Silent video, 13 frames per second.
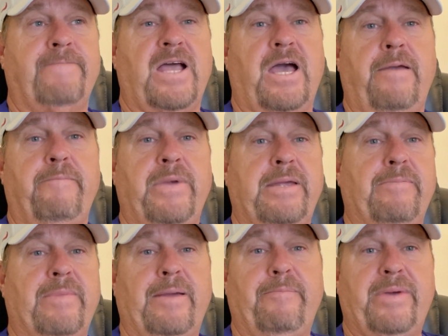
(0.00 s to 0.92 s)
I made
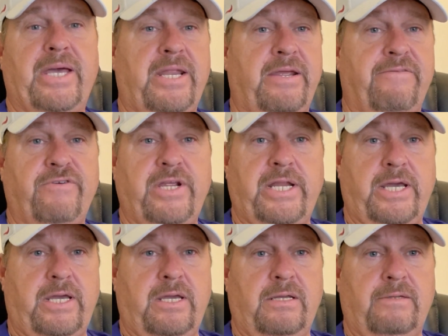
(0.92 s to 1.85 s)
my bed every
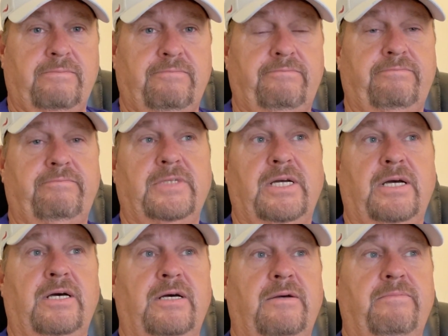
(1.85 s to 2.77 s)
day.
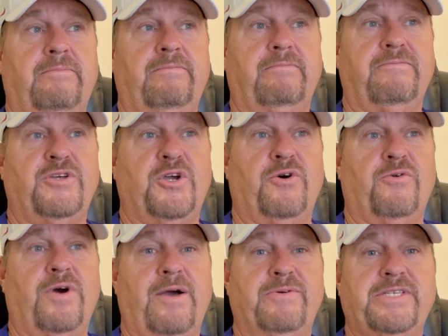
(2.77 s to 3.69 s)

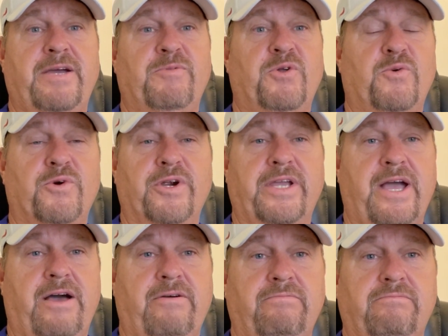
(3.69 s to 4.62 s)
I was able to work
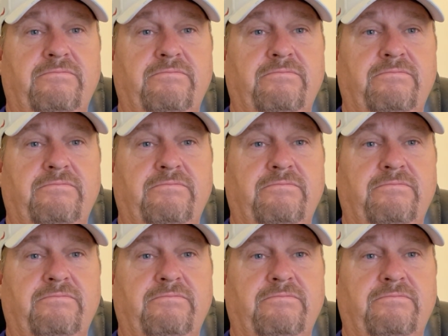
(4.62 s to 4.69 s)
out,